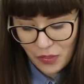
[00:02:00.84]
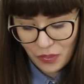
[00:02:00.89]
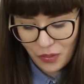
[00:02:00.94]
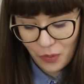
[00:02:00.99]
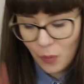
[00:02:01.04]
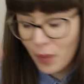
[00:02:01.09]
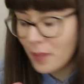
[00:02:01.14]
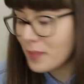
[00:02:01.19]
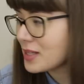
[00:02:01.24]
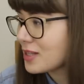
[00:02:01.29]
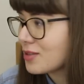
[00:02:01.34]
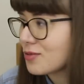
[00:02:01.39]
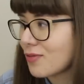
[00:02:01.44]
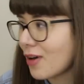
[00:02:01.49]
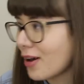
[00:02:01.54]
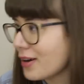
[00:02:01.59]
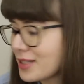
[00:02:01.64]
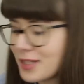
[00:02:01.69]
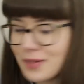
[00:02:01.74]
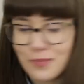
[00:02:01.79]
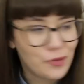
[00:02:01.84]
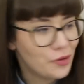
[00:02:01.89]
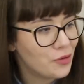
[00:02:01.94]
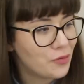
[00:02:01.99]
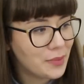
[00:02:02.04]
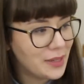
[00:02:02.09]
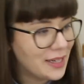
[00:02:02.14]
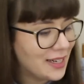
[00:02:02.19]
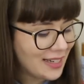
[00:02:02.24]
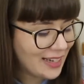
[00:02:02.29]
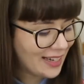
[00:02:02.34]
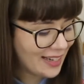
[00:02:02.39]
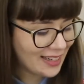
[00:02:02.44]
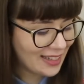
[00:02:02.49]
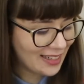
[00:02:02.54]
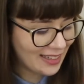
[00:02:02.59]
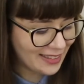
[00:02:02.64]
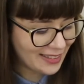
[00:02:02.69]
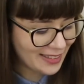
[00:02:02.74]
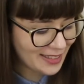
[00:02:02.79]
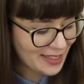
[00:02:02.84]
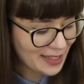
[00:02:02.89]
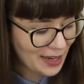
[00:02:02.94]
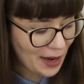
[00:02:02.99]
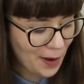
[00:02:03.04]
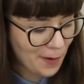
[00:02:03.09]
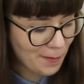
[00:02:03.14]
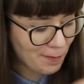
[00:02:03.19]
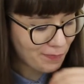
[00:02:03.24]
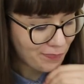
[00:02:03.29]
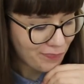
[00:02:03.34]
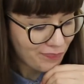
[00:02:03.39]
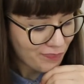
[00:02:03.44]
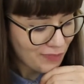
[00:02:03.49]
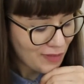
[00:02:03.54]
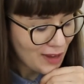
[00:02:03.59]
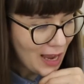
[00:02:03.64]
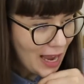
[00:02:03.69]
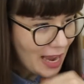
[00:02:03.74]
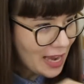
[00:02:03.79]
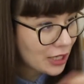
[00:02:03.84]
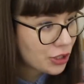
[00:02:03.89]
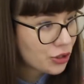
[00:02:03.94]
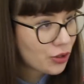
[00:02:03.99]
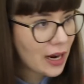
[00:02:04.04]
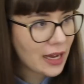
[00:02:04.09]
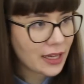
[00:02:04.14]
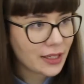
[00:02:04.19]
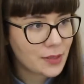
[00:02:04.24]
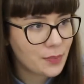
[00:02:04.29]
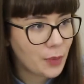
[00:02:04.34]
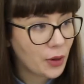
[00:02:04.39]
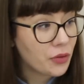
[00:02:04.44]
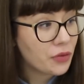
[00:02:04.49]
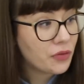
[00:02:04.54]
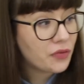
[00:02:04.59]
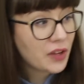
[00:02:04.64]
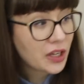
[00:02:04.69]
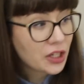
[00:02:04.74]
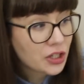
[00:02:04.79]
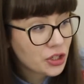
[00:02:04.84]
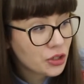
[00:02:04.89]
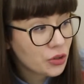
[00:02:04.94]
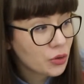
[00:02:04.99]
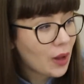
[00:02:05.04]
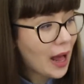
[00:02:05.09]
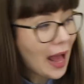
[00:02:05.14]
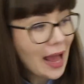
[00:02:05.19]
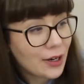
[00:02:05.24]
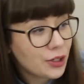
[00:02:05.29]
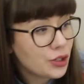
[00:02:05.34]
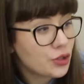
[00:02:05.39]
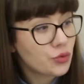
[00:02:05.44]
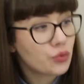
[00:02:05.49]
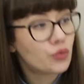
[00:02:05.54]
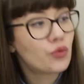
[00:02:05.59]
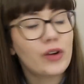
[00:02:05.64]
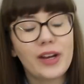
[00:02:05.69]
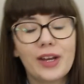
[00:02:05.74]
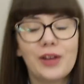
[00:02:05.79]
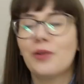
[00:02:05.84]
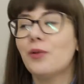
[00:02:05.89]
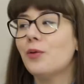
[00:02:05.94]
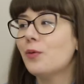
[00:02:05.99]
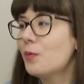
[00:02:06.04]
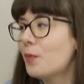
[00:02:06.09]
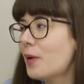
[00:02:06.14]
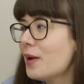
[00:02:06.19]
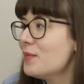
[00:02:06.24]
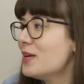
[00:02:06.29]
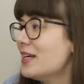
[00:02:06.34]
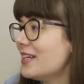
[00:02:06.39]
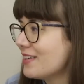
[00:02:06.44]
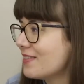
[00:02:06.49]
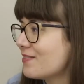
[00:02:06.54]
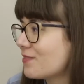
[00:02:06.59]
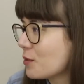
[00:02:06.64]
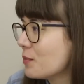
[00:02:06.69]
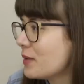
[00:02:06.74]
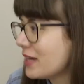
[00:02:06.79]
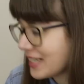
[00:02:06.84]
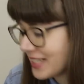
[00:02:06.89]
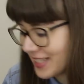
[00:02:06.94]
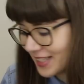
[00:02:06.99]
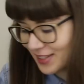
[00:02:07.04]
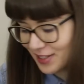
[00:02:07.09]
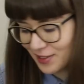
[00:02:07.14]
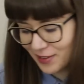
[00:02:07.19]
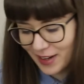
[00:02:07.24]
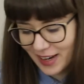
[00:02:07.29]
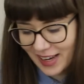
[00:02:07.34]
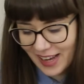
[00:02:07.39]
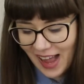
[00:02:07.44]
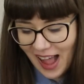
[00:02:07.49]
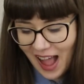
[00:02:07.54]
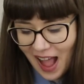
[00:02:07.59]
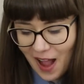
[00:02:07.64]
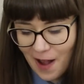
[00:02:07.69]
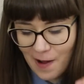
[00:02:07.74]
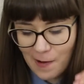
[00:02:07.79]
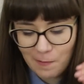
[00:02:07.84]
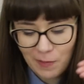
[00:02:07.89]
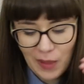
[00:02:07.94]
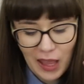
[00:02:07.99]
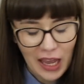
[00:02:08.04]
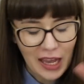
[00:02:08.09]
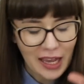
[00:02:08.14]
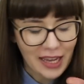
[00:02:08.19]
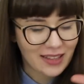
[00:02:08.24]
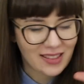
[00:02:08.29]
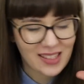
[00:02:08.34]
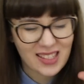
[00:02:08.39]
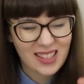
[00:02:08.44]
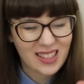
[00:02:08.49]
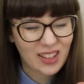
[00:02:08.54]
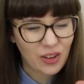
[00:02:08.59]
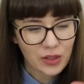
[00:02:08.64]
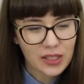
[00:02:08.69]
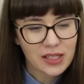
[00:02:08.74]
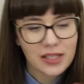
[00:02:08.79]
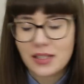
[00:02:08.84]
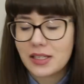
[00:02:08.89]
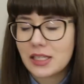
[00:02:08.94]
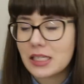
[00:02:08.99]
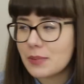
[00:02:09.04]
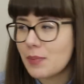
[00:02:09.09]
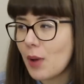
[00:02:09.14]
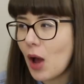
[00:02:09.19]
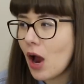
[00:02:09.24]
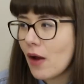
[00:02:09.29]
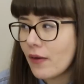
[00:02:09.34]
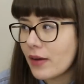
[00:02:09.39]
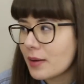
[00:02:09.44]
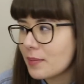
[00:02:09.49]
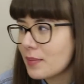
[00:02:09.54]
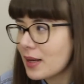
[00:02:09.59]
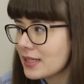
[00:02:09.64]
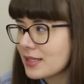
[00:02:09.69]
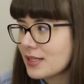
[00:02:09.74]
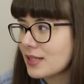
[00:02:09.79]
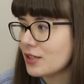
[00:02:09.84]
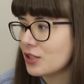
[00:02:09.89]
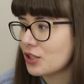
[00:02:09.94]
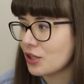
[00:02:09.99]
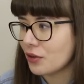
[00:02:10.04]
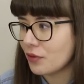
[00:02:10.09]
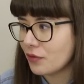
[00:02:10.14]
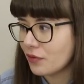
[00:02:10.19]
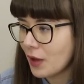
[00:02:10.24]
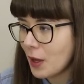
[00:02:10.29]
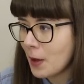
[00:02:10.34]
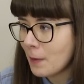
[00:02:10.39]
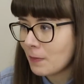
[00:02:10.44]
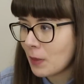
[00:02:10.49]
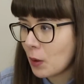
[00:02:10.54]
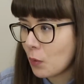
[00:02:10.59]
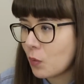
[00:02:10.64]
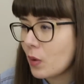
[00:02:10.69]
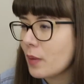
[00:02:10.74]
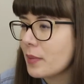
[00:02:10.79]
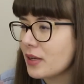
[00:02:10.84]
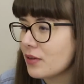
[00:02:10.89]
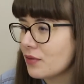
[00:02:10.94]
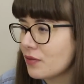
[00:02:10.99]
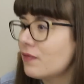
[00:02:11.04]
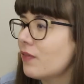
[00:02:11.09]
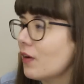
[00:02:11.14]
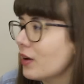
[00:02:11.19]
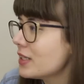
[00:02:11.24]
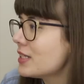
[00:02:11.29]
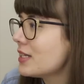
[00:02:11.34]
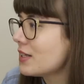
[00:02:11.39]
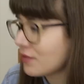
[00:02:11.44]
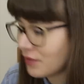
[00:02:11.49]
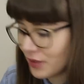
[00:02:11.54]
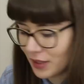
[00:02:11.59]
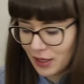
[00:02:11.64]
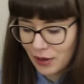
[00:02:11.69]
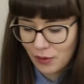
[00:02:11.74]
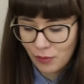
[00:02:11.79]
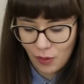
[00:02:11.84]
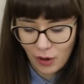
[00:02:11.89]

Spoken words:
the women's rights movement in England. It tracks both fictional and real women from history. It's got this inspiring message of women fighting for their